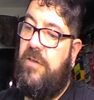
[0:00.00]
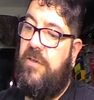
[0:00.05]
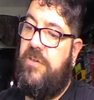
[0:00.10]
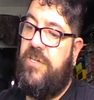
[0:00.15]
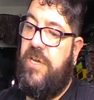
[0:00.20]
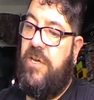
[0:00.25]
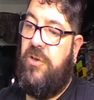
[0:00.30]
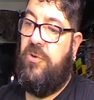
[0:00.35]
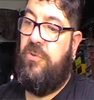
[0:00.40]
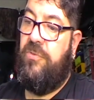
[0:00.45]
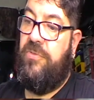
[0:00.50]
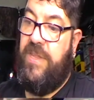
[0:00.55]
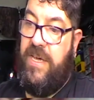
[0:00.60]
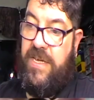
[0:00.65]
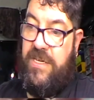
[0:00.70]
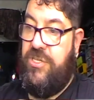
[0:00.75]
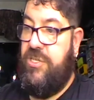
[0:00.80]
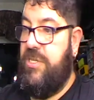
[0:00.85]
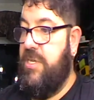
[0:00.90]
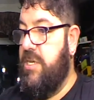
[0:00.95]
So
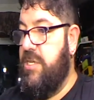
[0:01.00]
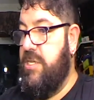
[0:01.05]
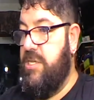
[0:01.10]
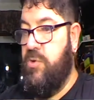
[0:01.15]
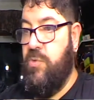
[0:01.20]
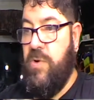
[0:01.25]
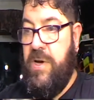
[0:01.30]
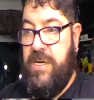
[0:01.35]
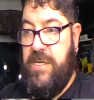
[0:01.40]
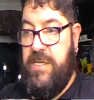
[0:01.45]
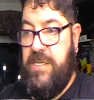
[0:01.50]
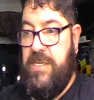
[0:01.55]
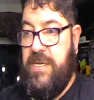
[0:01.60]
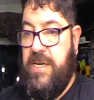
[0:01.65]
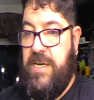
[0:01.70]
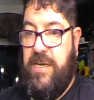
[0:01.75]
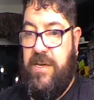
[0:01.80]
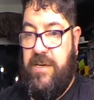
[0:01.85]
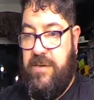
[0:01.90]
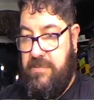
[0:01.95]
that's the easy way to
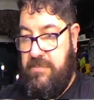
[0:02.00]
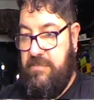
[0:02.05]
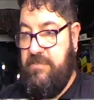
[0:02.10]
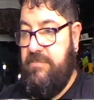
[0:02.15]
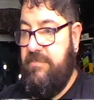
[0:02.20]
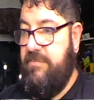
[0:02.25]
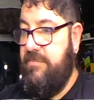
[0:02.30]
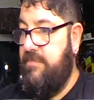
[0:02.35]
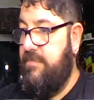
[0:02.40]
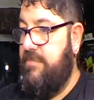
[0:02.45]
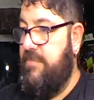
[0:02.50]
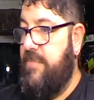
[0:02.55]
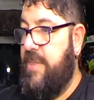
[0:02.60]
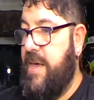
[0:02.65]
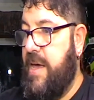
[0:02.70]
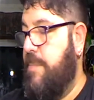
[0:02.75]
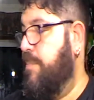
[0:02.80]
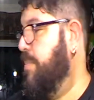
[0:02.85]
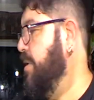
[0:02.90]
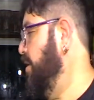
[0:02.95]
take
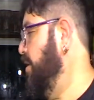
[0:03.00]
that